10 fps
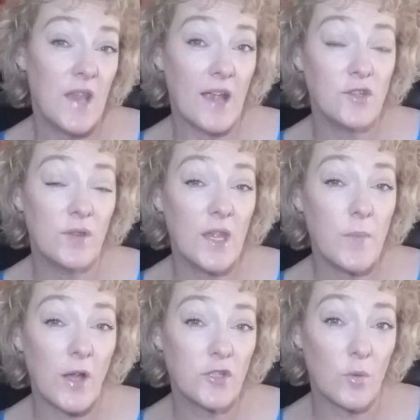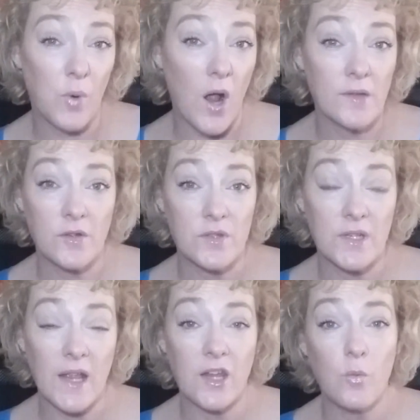as you think about your bronzers
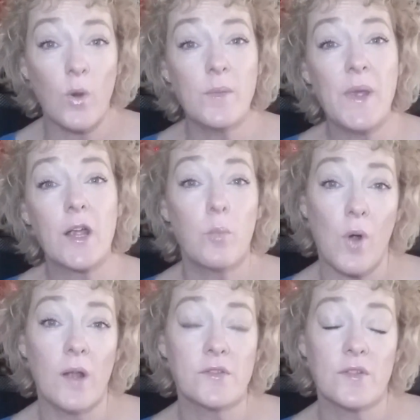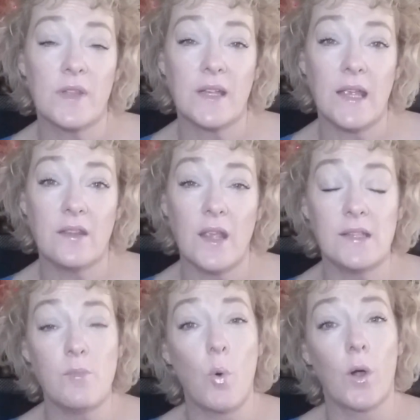today, you want to pick a bronzer that
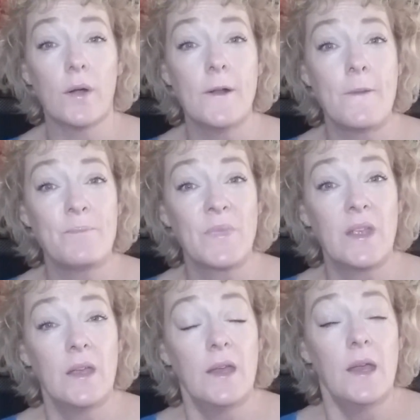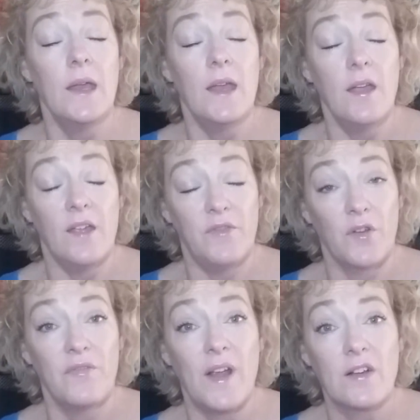is more, if
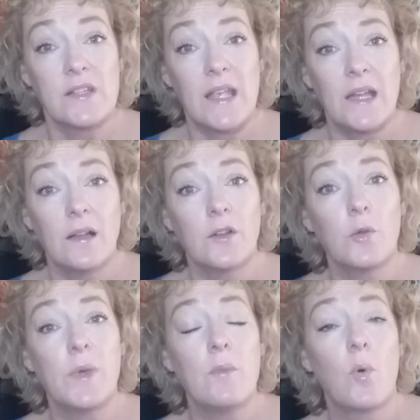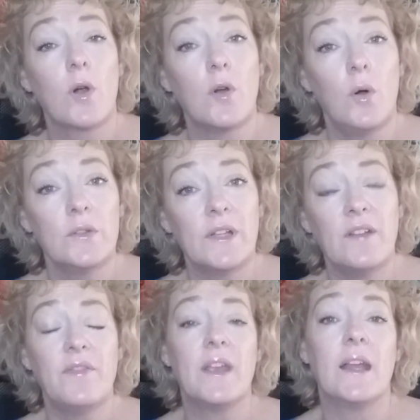you're fair skin, a little bit more golden.
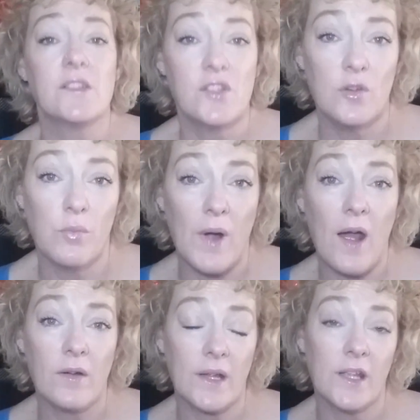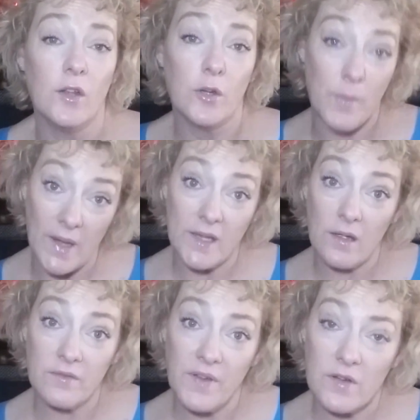If it gets too brown, it can look muddy
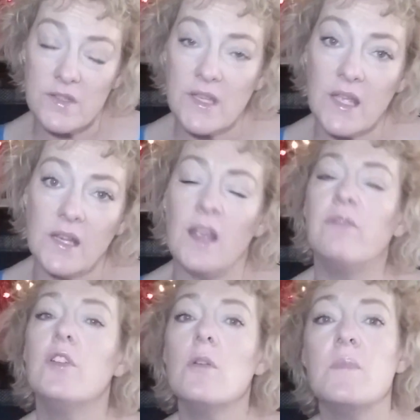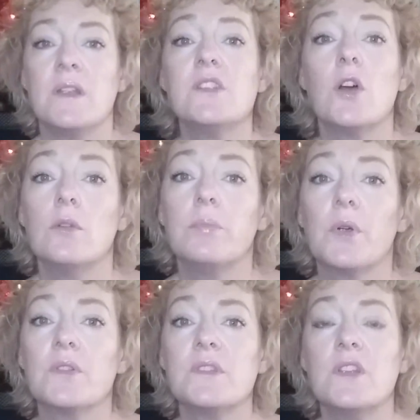on fair skin. If you're a mid-tone
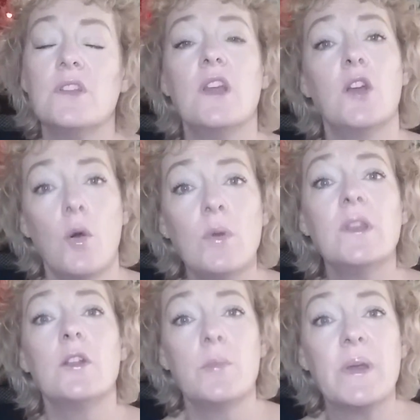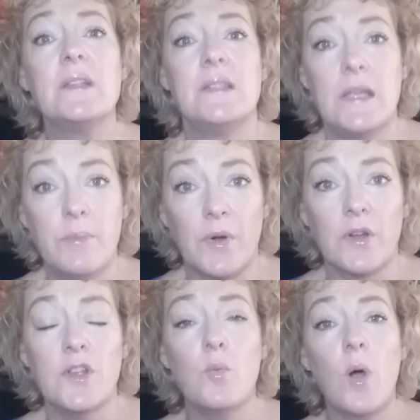person, go a little bit
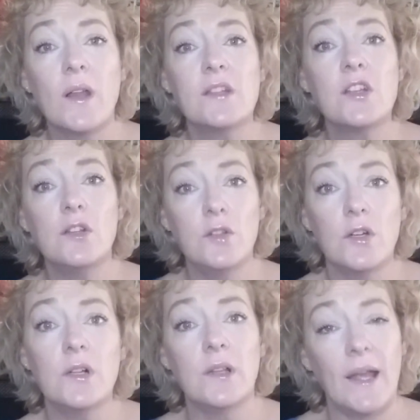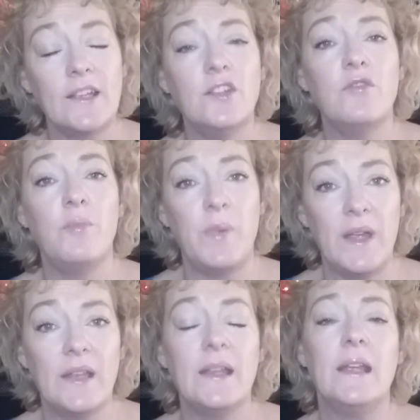deeper. You want it to look like you've
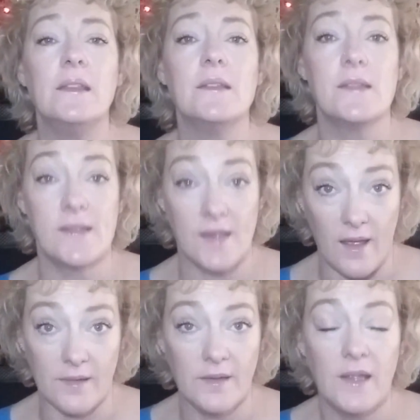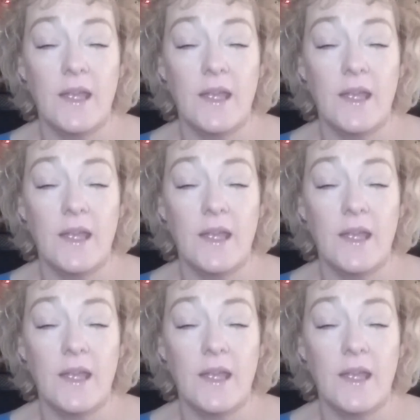been in the sun.